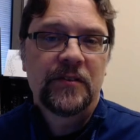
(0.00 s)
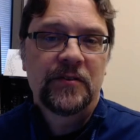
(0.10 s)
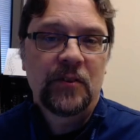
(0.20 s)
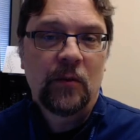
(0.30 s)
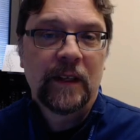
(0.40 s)

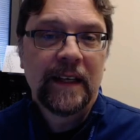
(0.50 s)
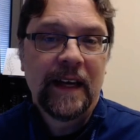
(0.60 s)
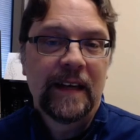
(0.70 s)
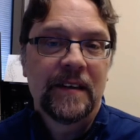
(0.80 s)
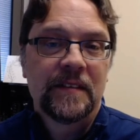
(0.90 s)
solely
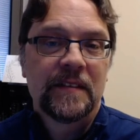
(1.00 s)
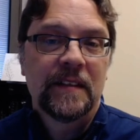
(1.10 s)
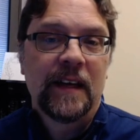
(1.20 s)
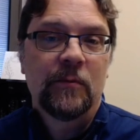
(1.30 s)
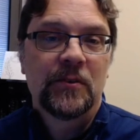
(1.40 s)
as
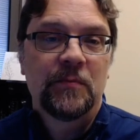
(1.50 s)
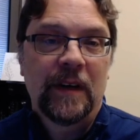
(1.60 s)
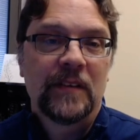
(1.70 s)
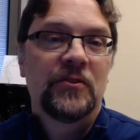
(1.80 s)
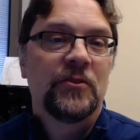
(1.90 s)
a
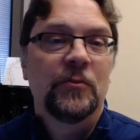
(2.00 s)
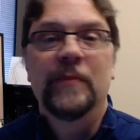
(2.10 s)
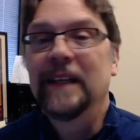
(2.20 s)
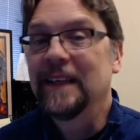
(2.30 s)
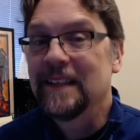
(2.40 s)
response to
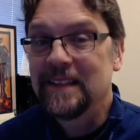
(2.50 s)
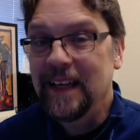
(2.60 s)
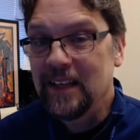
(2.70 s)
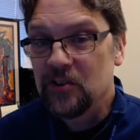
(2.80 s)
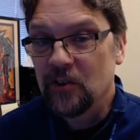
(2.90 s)
being in
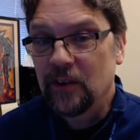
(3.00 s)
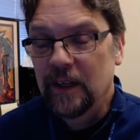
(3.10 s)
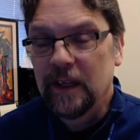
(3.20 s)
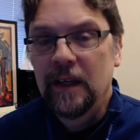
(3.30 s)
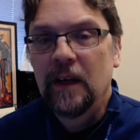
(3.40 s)
danger.
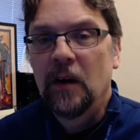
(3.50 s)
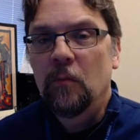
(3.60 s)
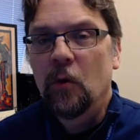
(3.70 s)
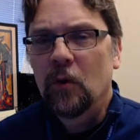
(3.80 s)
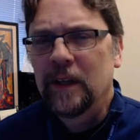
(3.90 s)

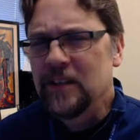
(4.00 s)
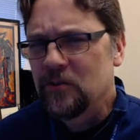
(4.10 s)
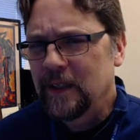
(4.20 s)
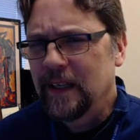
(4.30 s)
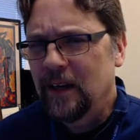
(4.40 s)
Moral
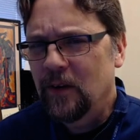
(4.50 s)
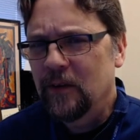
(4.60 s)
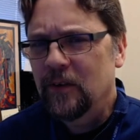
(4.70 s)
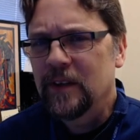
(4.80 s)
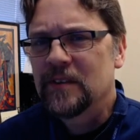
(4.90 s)
injury,
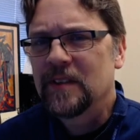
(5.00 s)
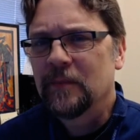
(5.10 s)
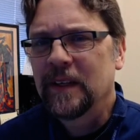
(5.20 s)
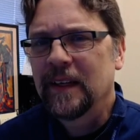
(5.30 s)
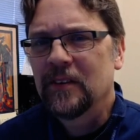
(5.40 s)
however, is
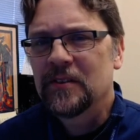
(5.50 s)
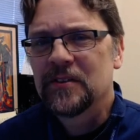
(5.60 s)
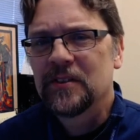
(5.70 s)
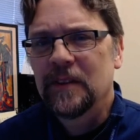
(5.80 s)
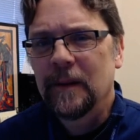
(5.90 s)
something
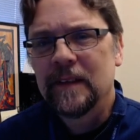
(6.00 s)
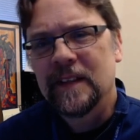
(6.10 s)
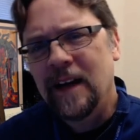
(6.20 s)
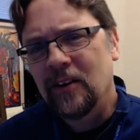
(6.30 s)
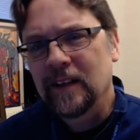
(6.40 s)
else
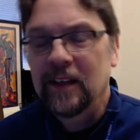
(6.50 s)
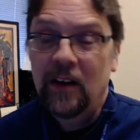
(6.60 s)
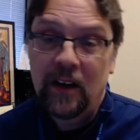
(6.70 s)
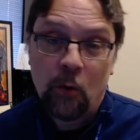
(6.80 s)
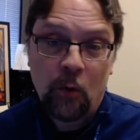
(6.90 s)
entirely
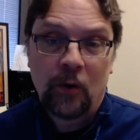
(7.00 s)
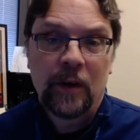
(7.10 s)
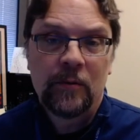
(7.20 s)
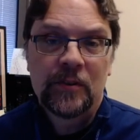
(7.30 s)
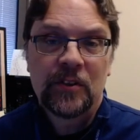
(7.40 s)
or
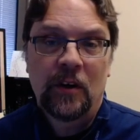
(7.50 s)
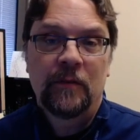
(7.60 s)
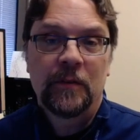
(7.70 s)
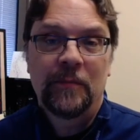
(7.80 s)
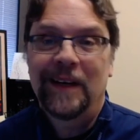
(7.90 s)
it was
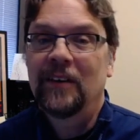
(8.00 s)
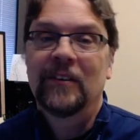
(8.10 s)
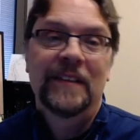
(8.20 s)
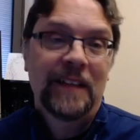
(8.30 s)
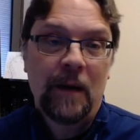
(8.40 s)
often piled
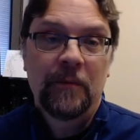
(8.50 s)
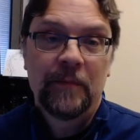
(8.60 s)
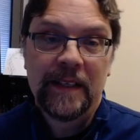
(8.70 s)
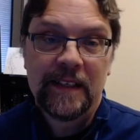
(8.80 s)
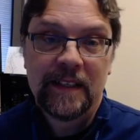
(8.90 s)
on top of
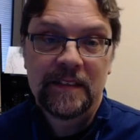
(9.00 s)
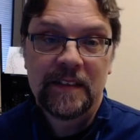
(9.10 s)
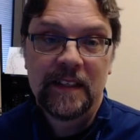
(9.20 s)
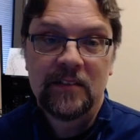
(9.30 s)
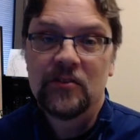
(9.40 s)

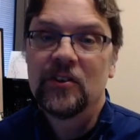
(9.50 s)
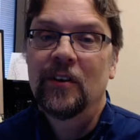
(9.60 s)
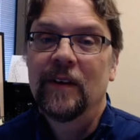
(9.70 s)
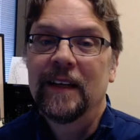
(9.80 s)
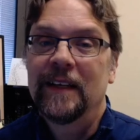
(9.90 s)
PTSD to
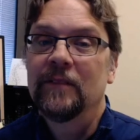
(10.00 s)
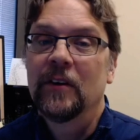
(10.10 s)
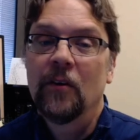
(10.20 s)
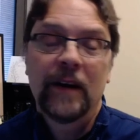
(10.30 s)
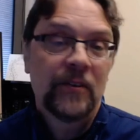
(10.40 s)
generate
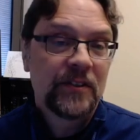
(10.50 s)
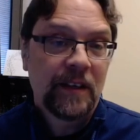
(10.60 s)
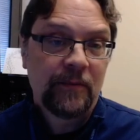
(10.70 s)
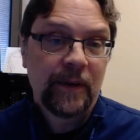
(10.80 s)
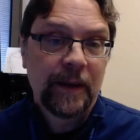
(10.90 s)
even greater
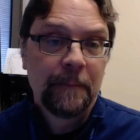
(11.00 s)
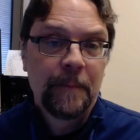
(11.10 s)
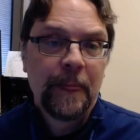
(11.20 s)
suffering.